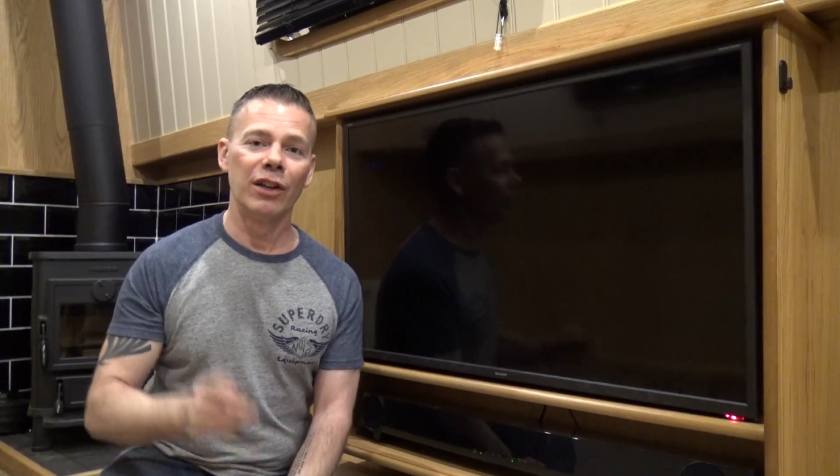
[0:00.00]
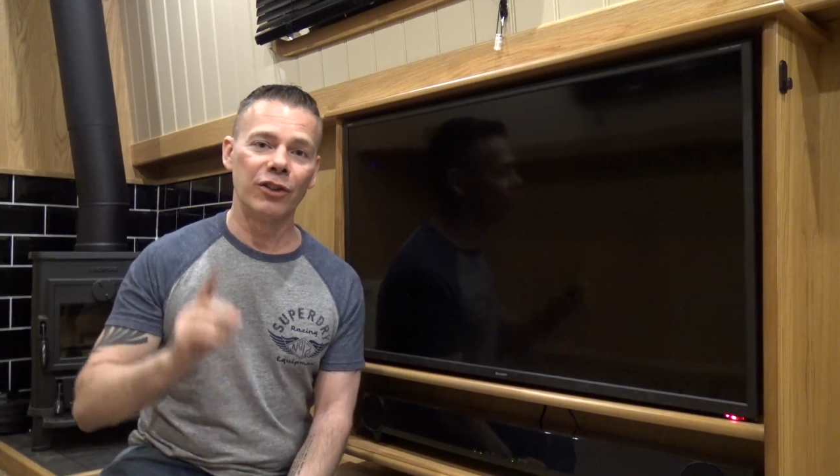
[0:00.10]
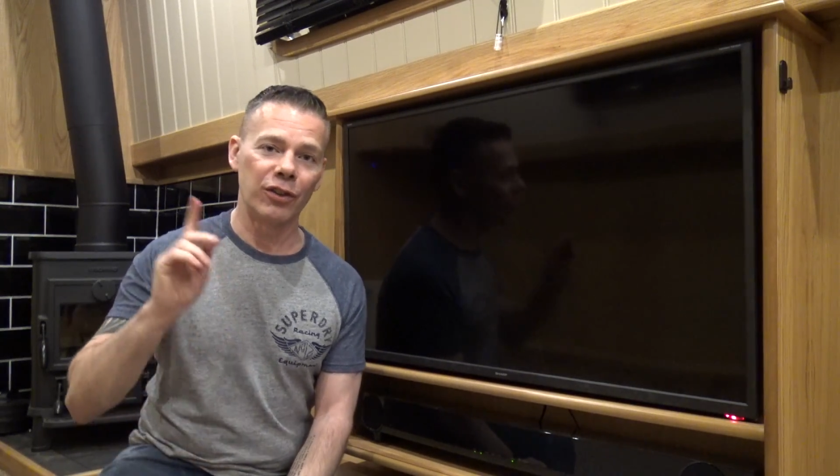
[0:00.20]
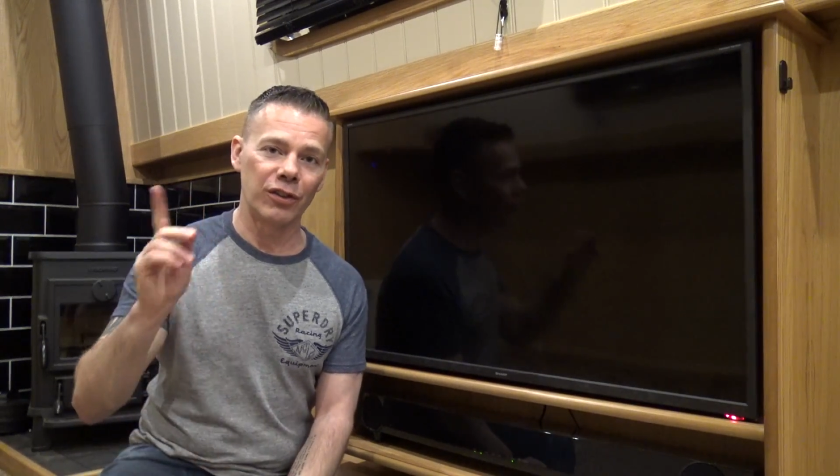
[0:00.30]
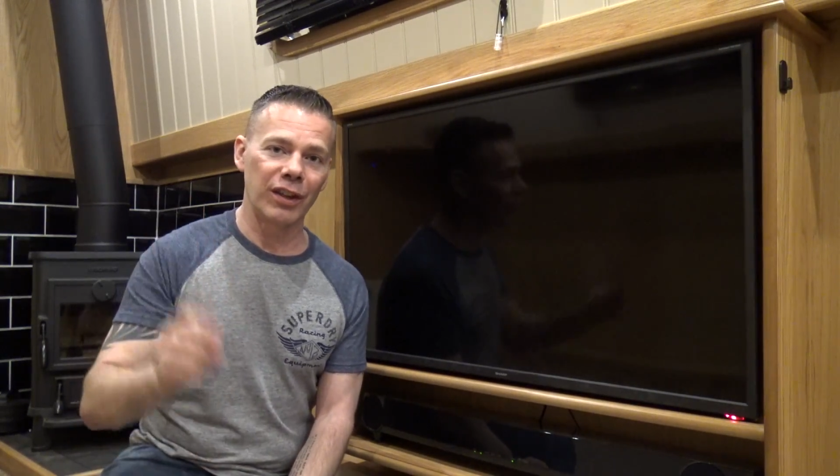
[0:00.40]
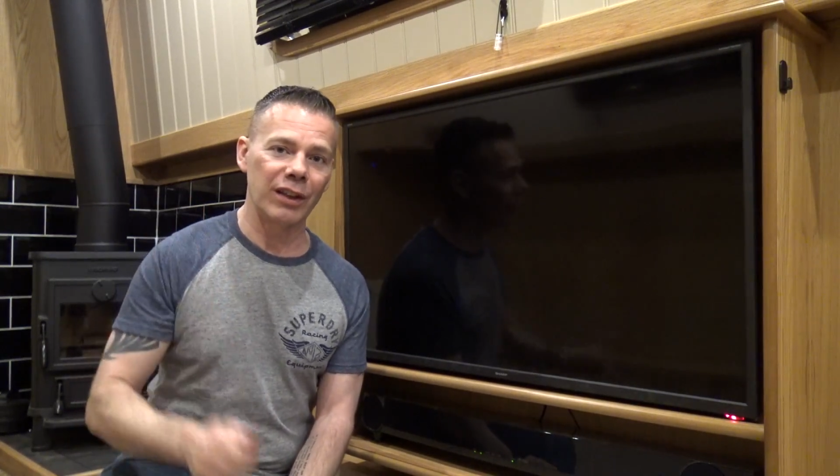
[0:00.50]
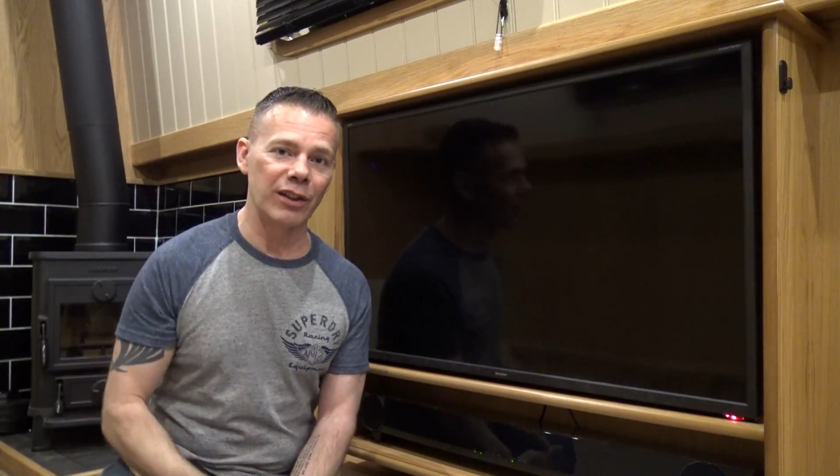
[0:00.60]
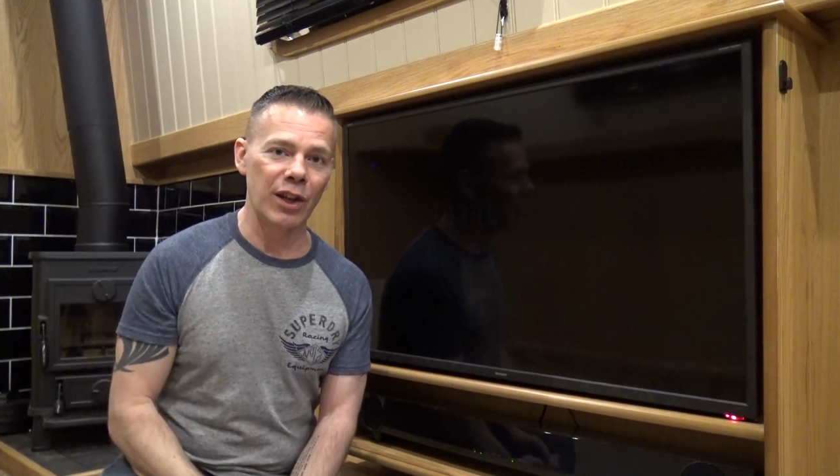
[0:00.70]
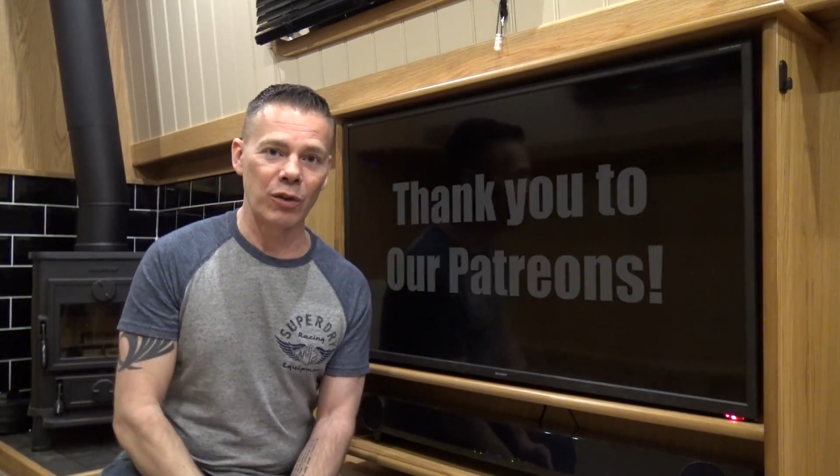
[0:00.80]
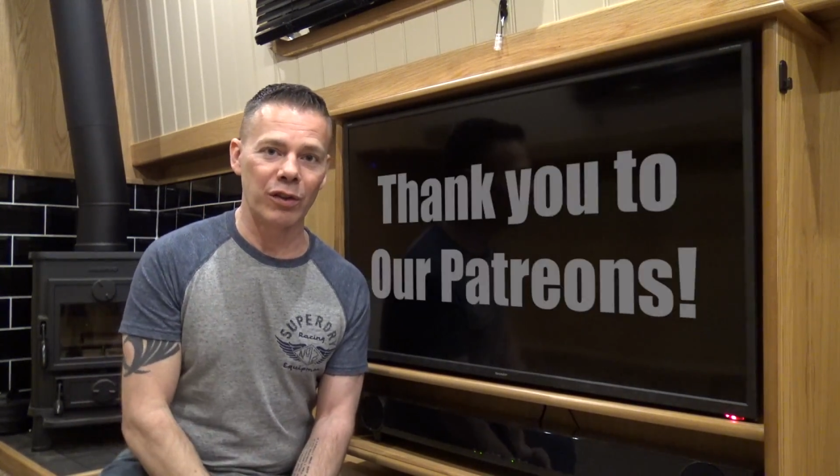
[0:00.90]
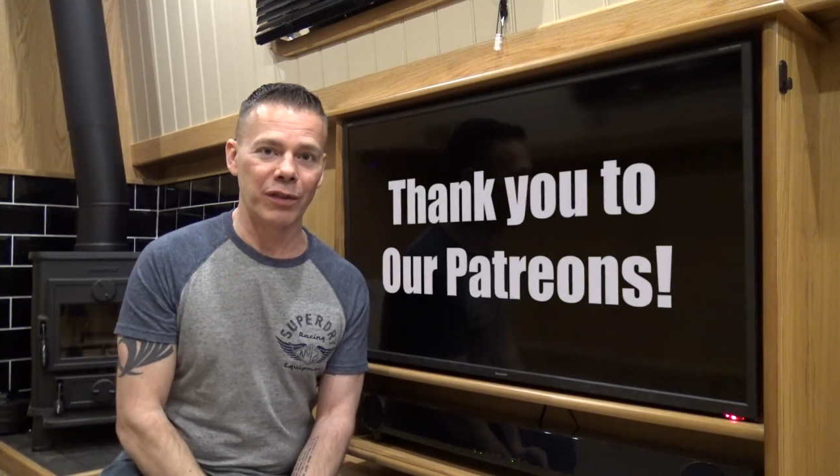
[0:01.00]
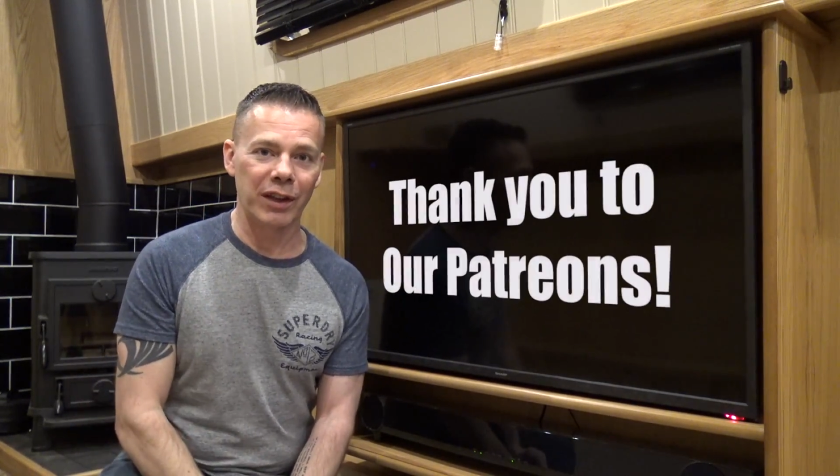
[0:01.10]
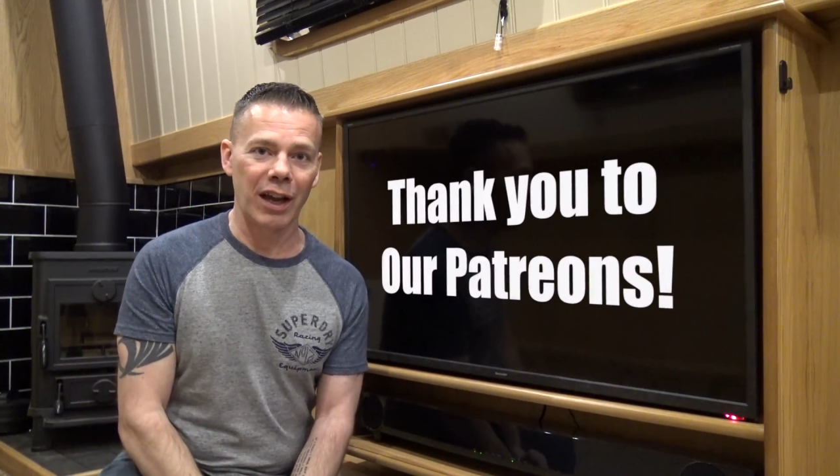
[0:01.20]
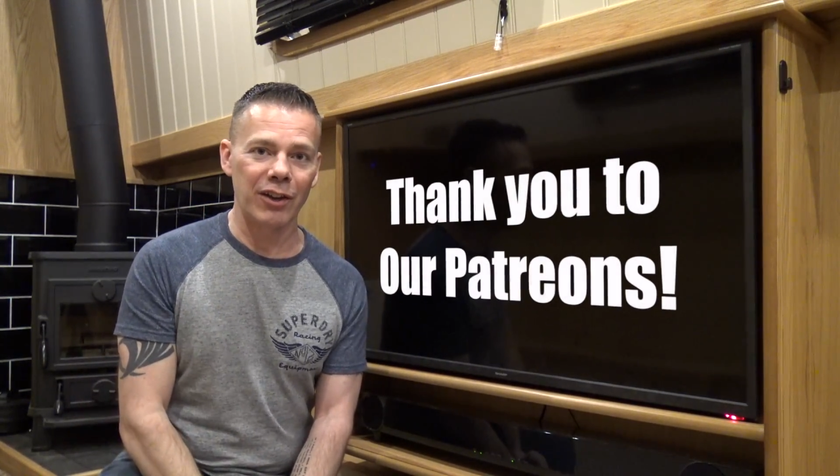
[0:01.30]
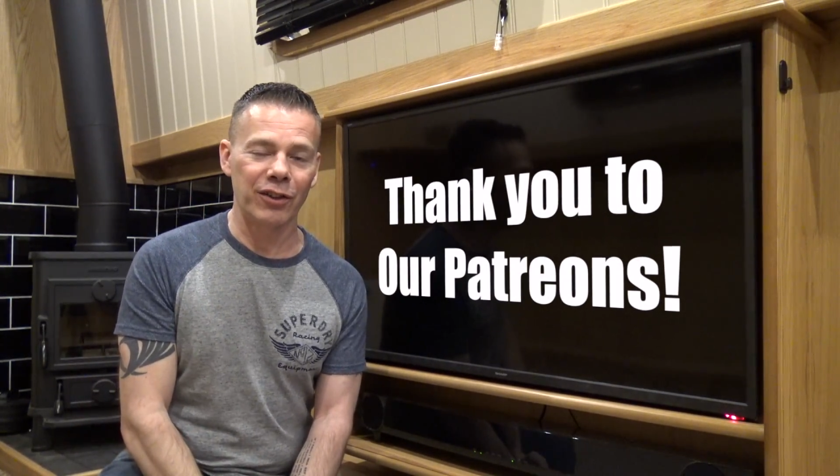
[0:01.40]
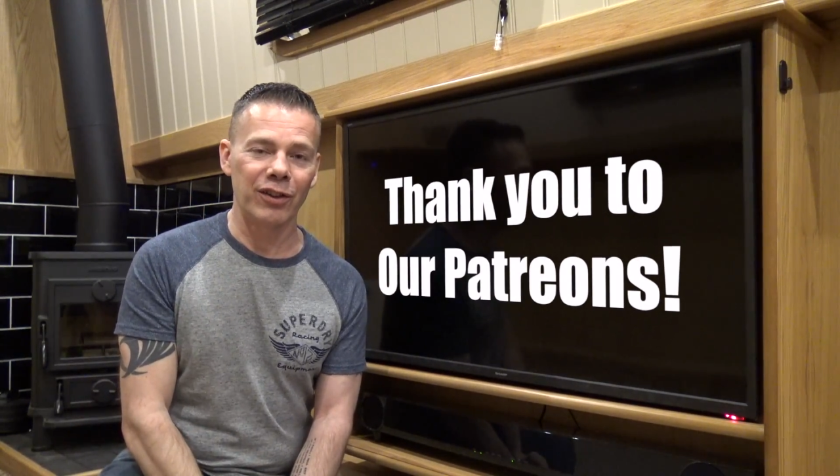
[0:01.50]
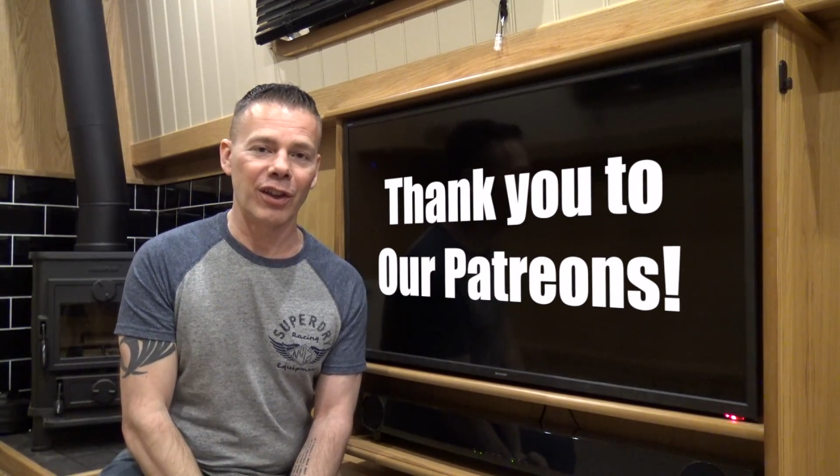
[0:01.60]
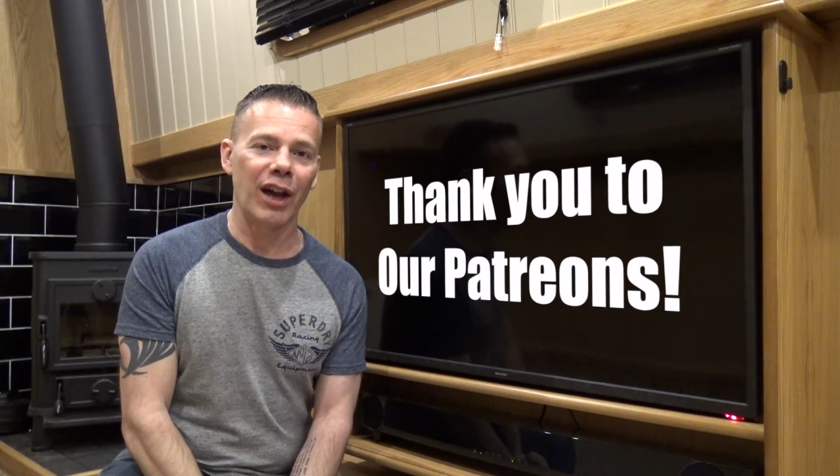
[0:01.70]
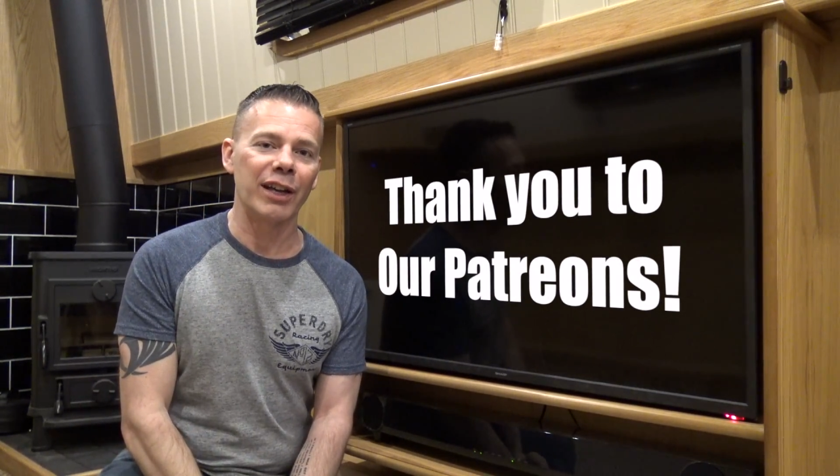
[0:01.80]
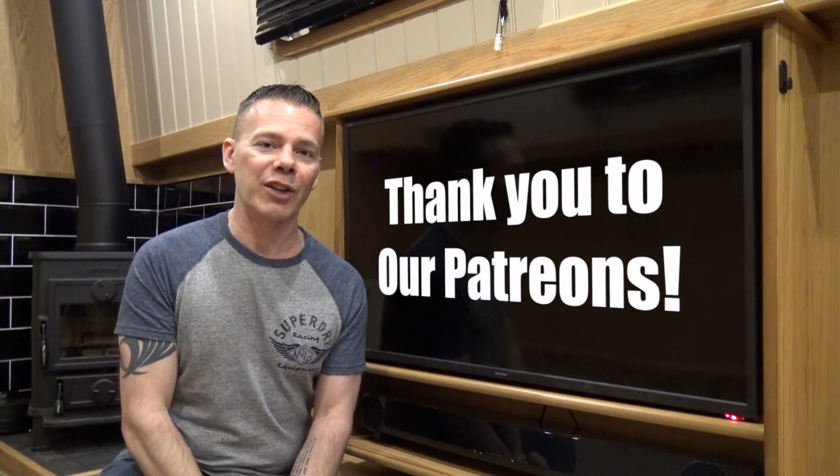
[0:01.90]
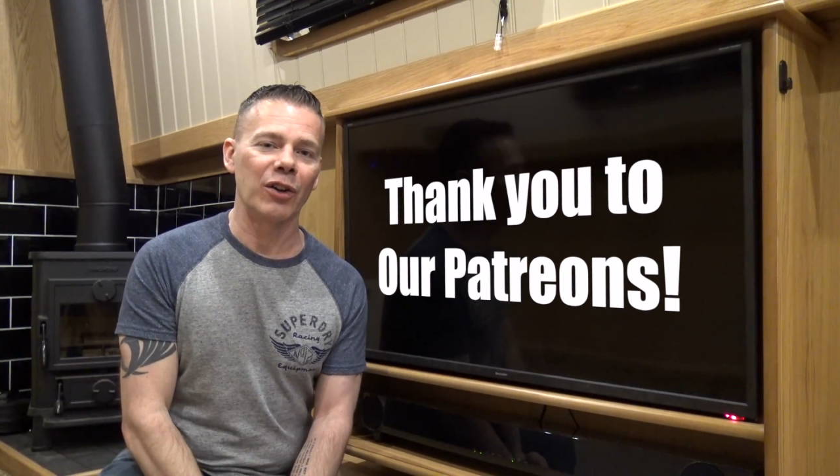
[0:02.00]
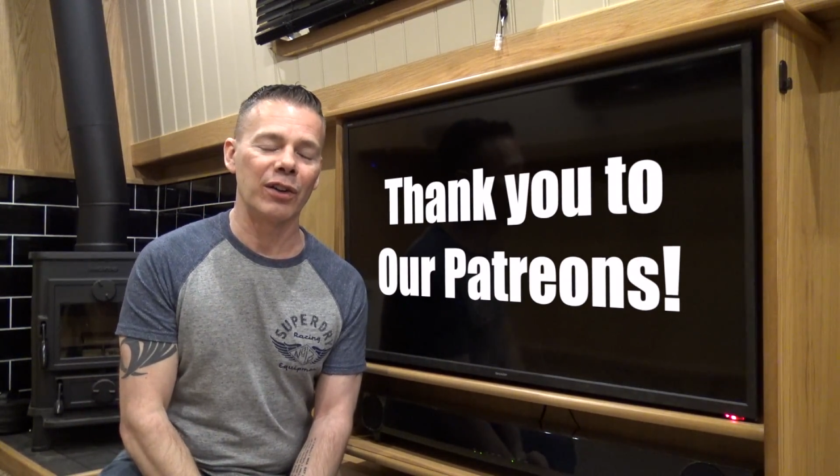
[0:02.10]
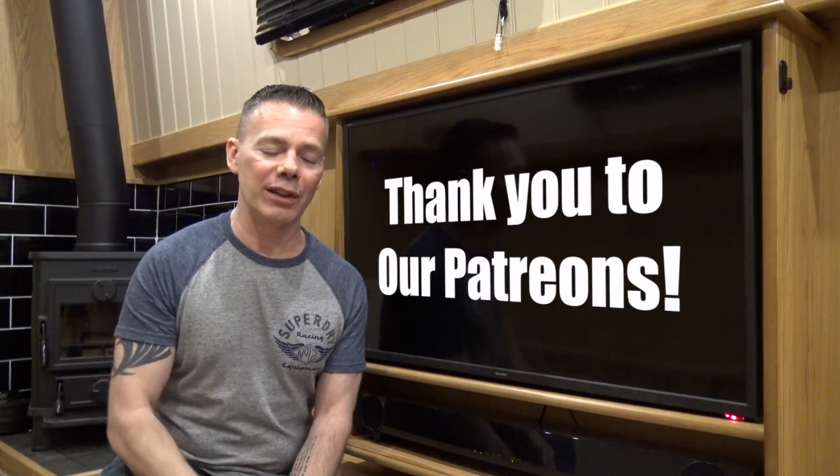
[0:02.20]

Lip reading: just tick the notifications icon.